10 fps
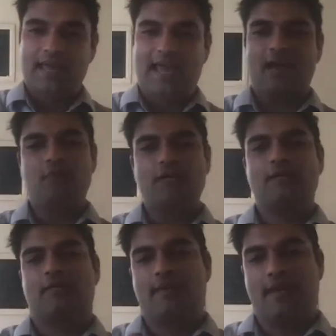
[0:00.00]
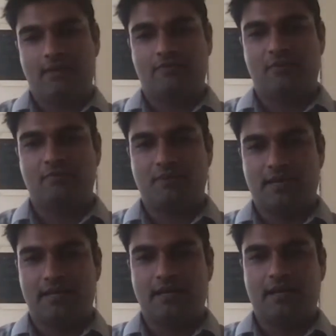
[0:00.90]
had we done that from the
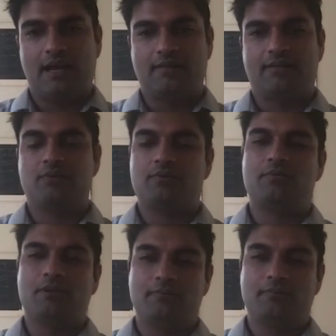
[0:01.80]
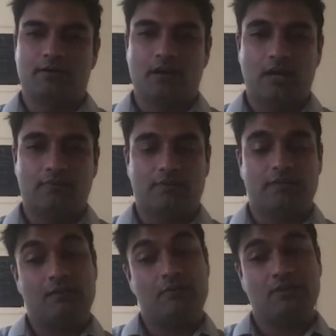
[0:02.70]
beginning, I think we would have been better off. And
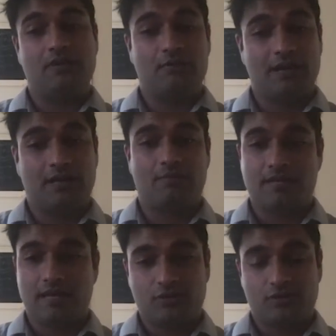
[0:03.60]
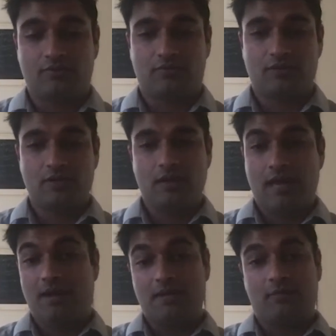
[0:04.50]
that would be my recommendation. If
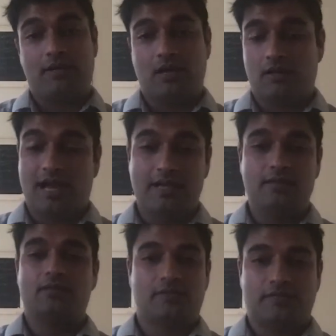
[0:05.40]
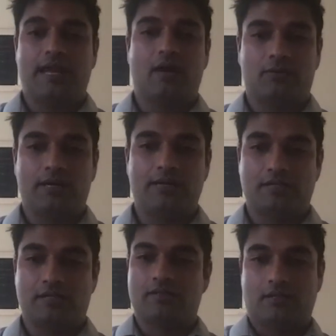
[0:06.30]
and by the way, Collin, I do this now, right? As
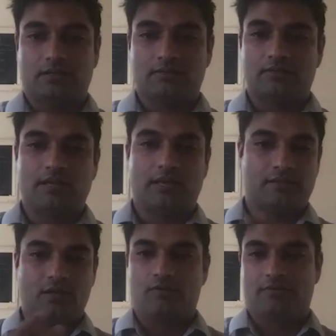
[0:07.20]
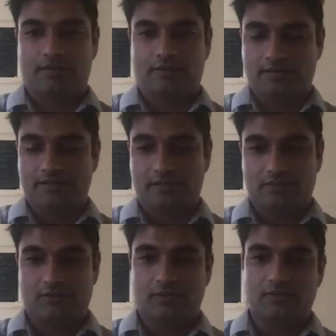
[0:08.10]
a consultant, as a co-founder at
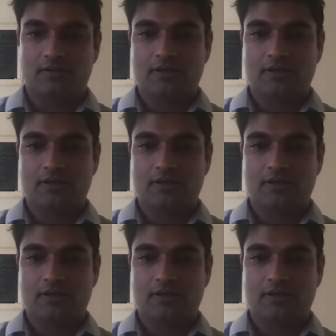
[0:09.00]
SalesSource,